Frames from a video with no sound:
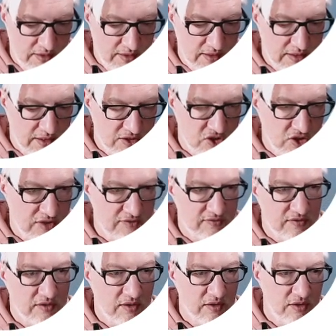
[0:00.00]
I can
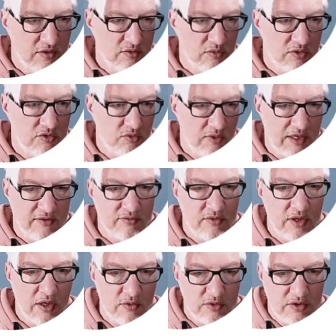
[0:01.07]
just do a
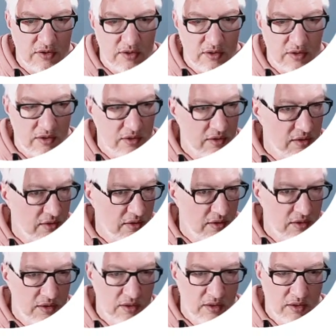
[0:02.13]
trace route
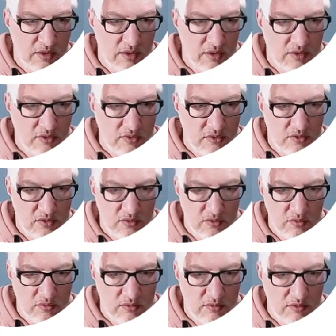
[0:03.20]

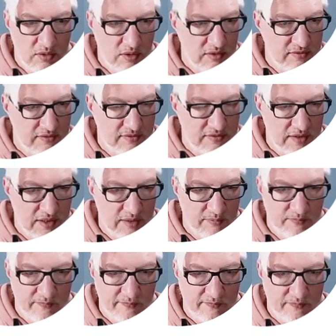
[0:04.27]
to, oh, it's the
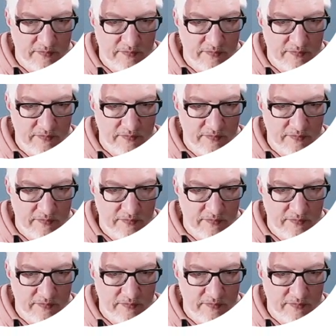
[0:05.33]
same,